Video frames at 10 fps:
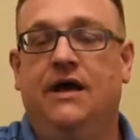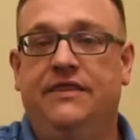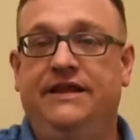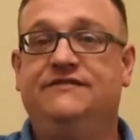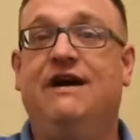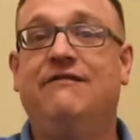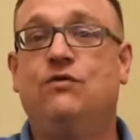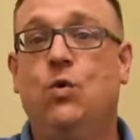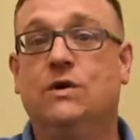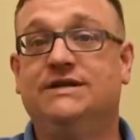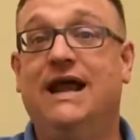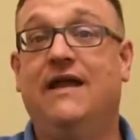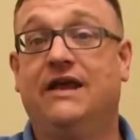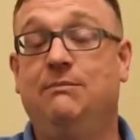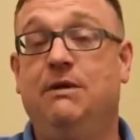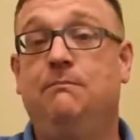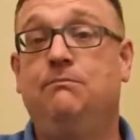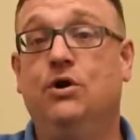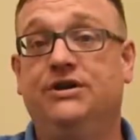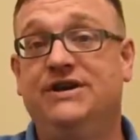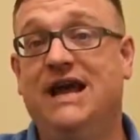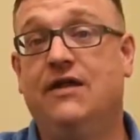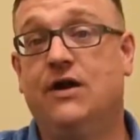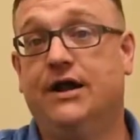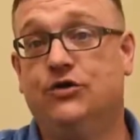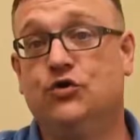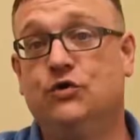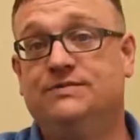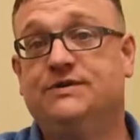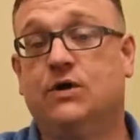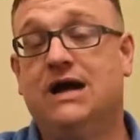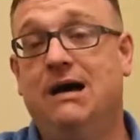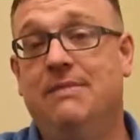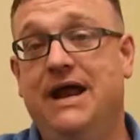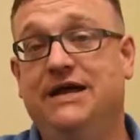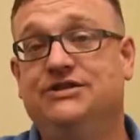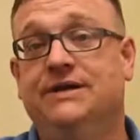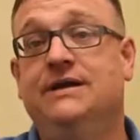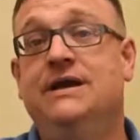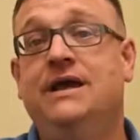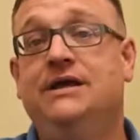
these 5 chords and how they can be put together in groups or combination